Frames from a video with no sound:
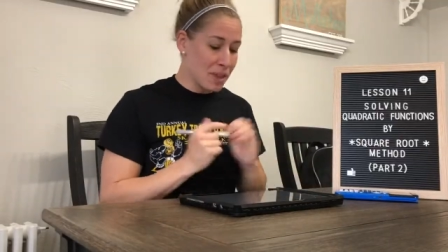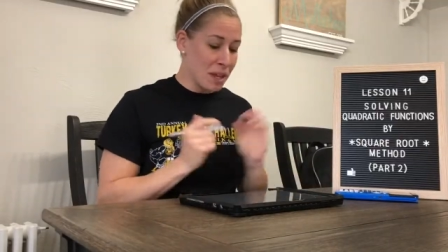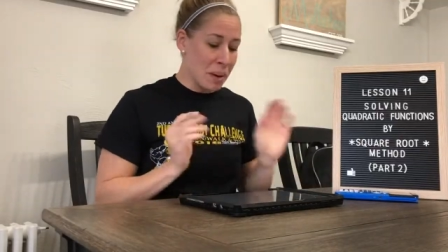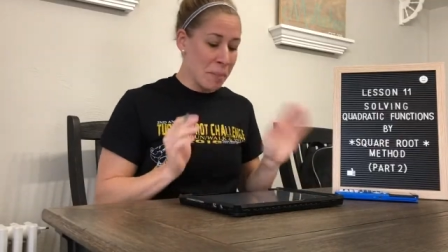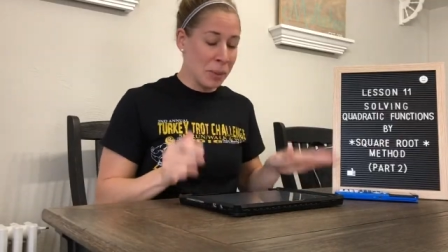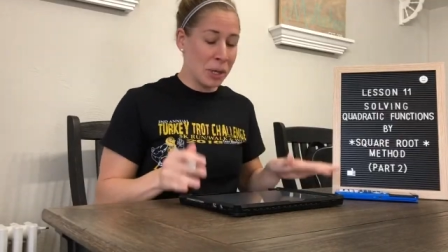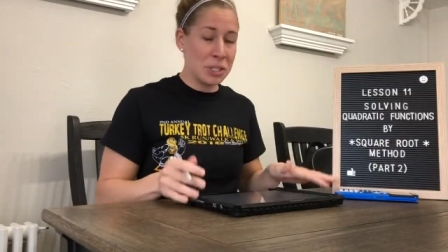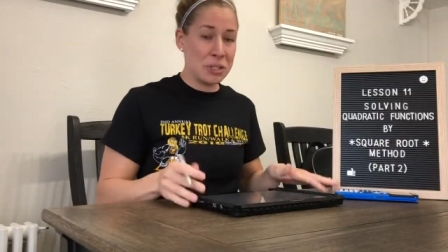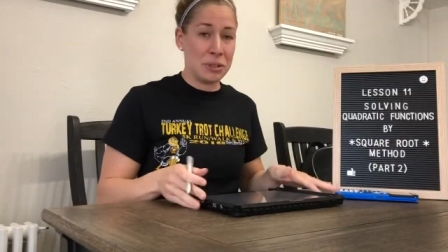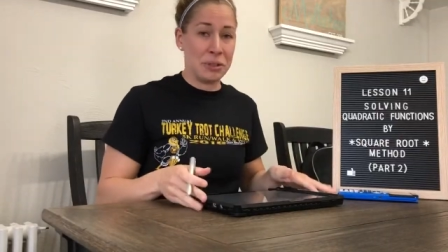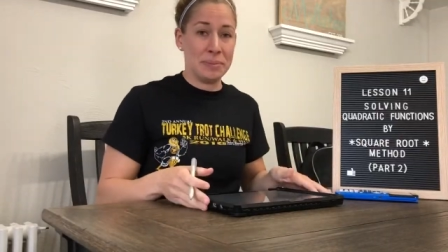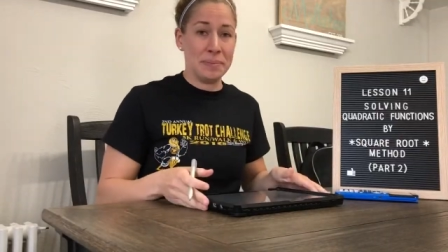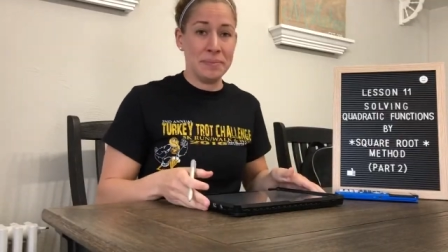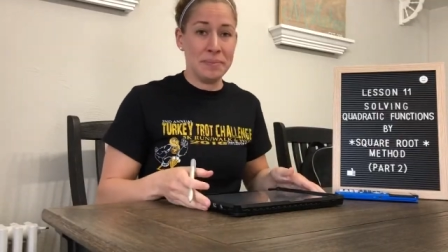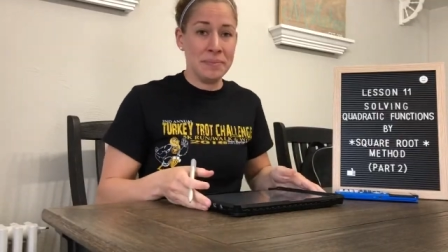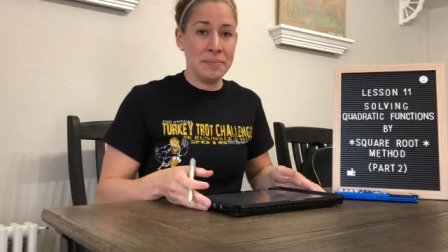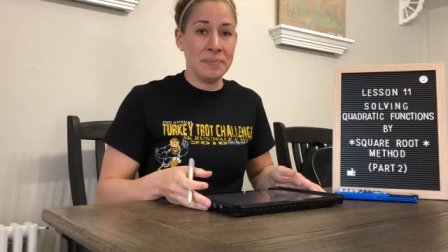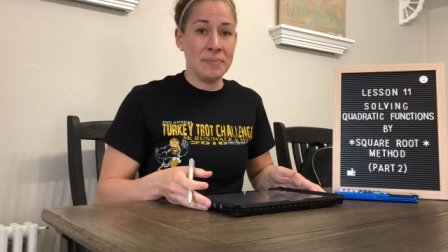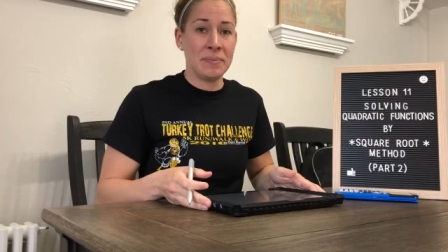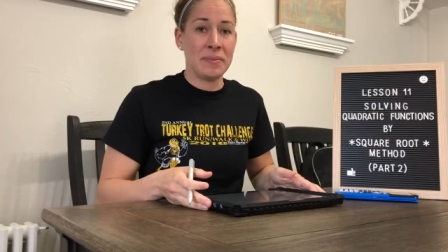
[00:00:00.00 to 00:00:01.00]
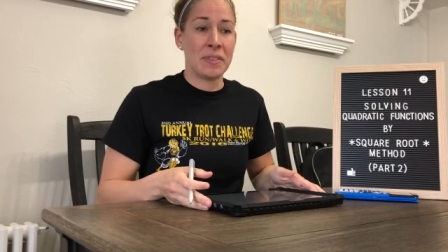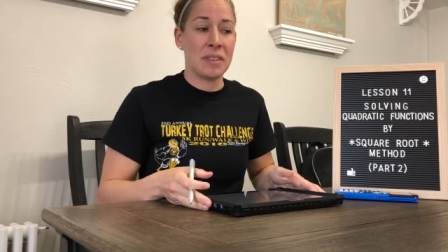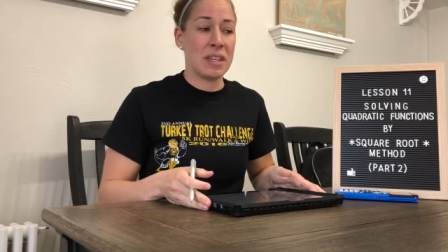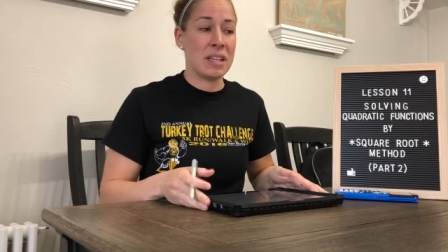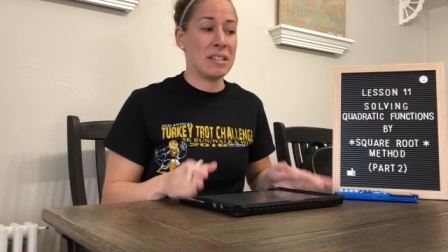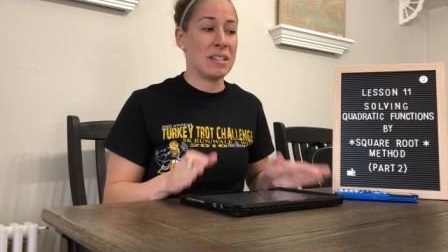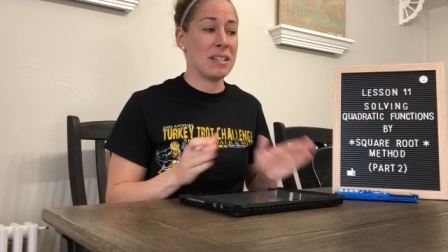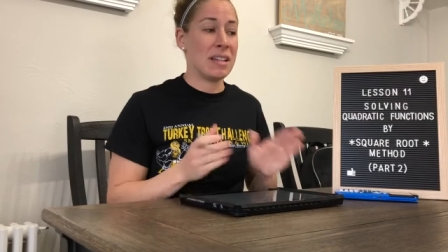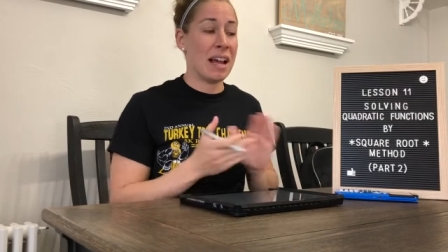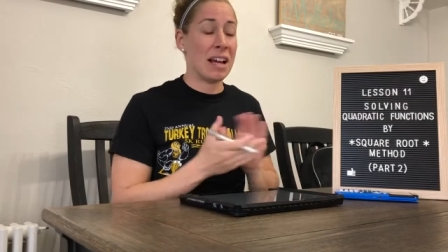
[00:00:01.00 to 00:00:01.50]
part 2.
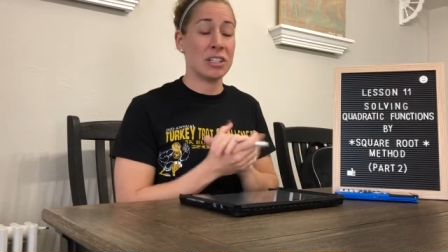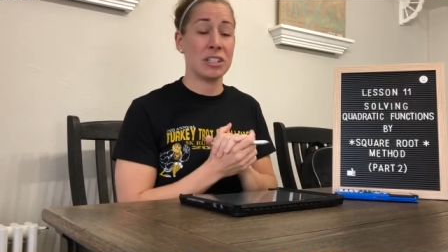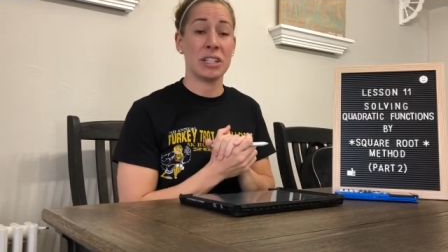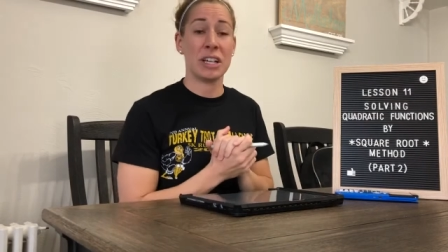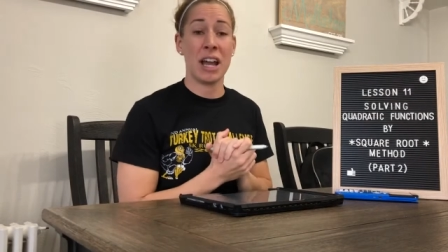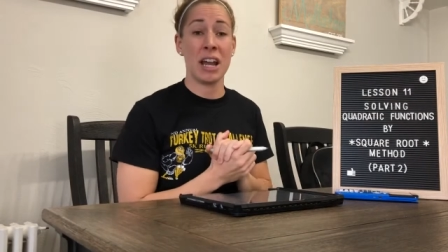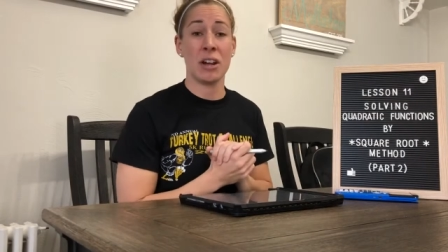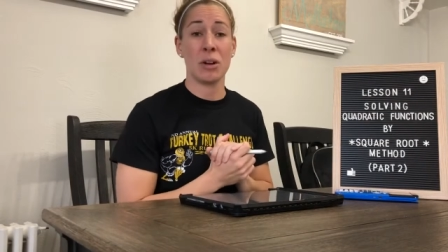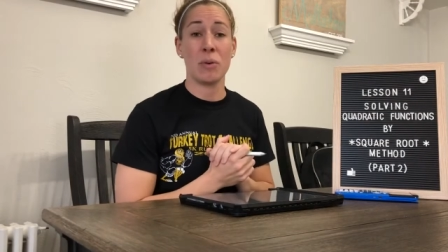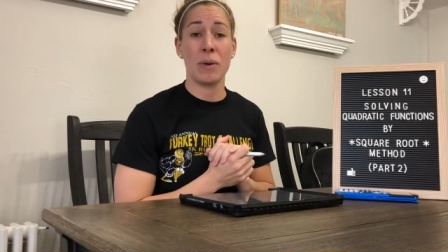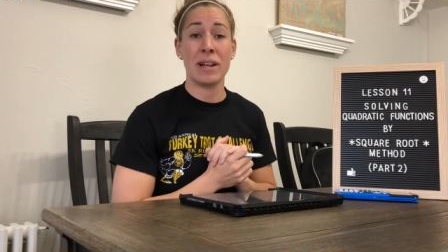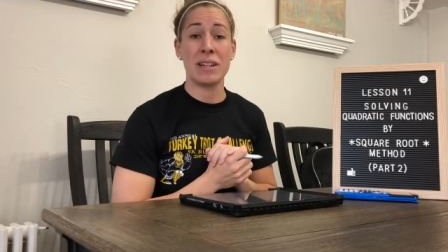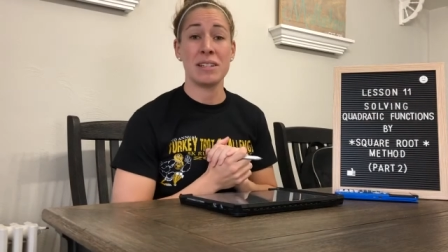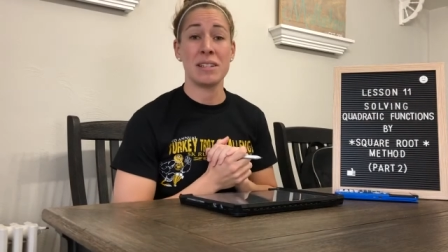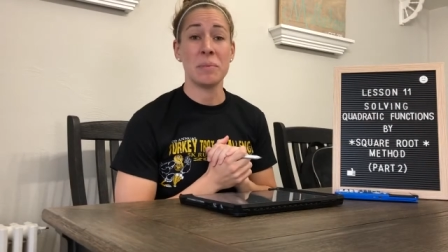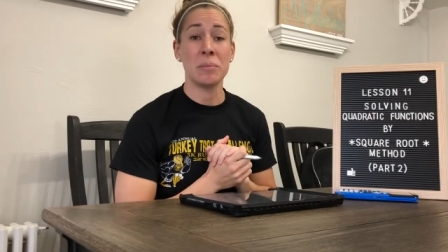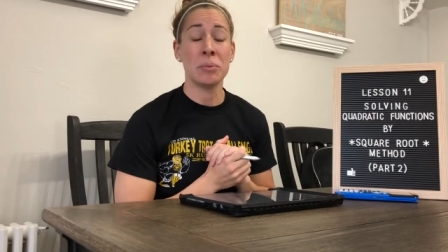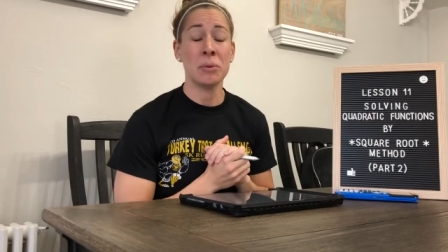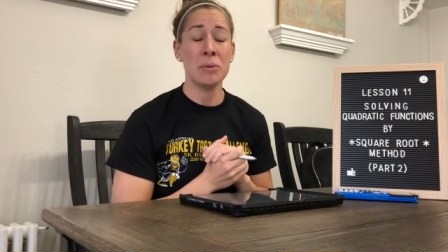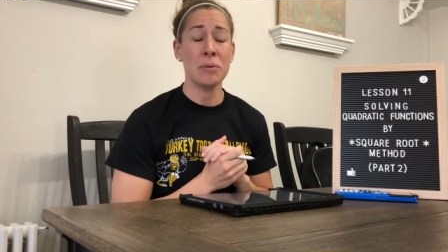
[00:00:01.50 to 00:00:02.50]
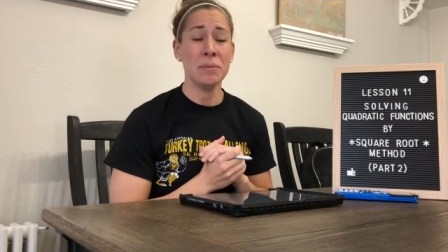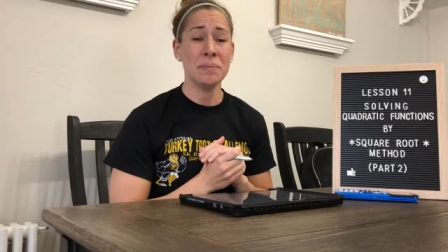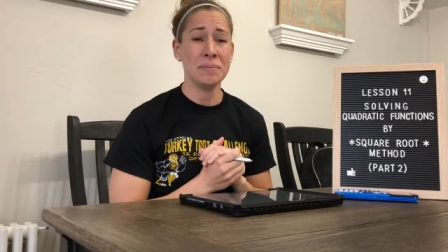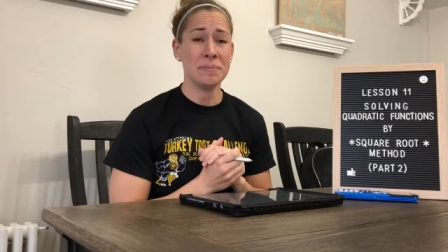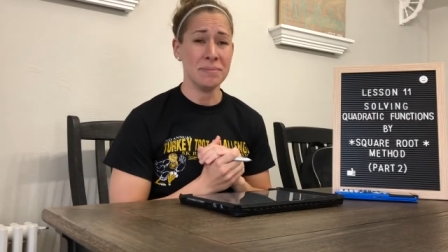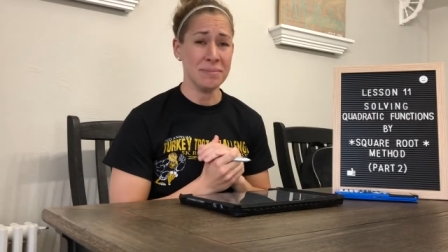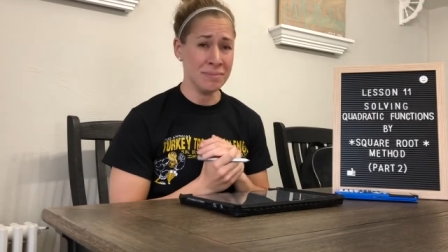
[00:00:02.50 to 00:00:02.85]
This is actually kind of quite simple.